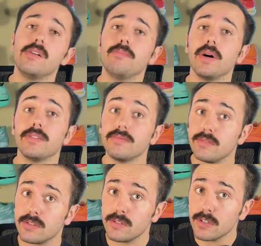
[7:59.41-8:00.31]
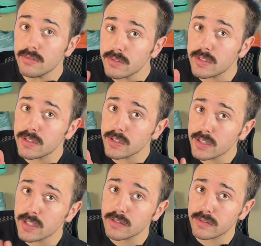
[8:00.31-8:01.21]
But don't tell
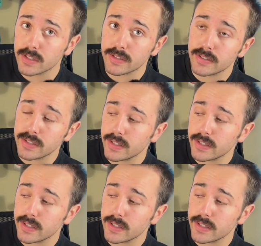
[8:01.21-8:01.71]
anyone I said